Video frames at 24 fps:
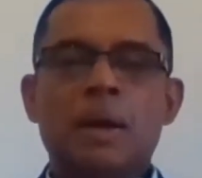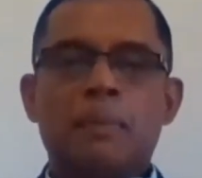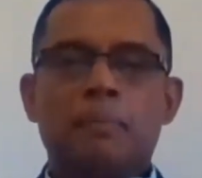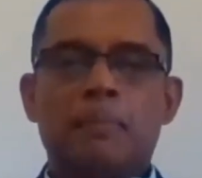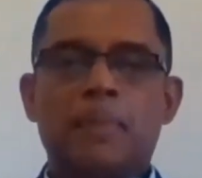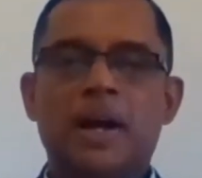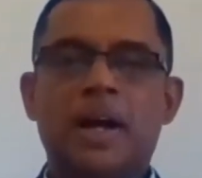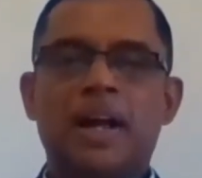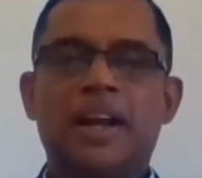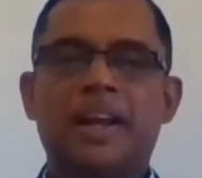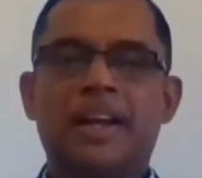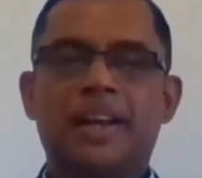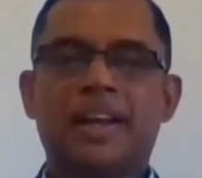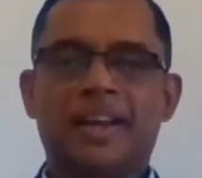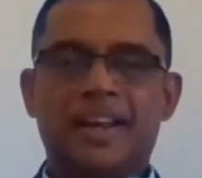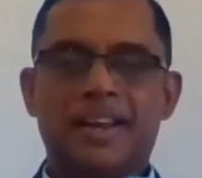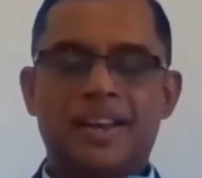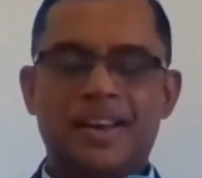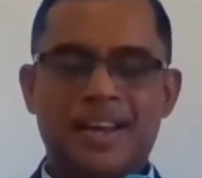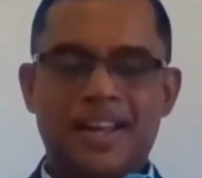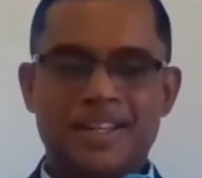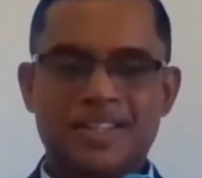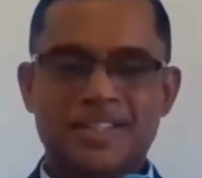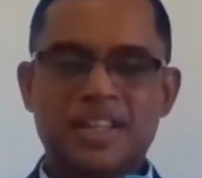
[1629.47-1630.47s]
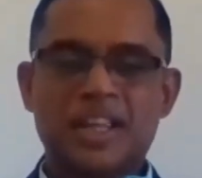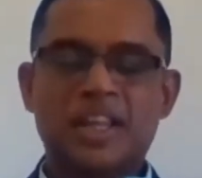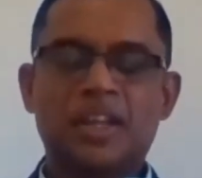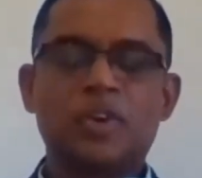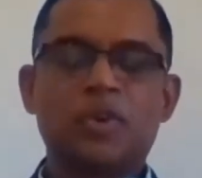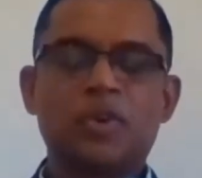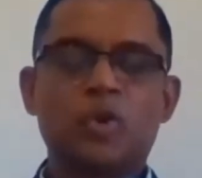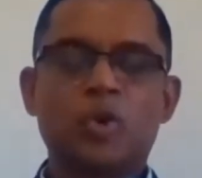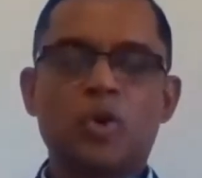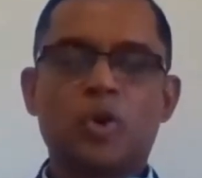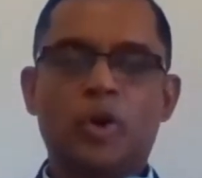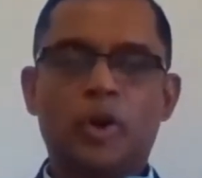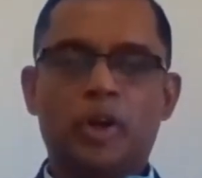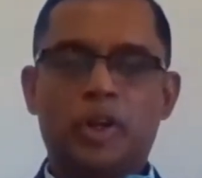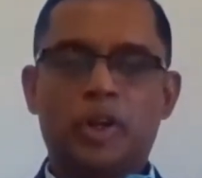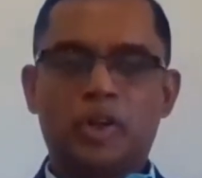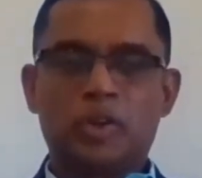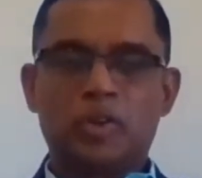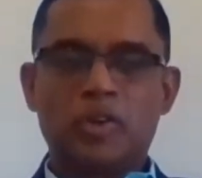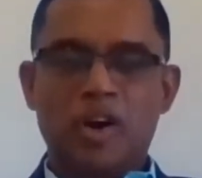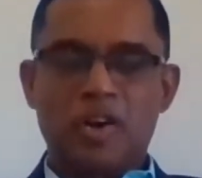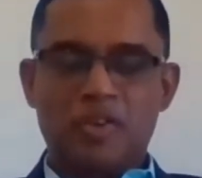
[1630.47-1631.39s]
But let's say you go into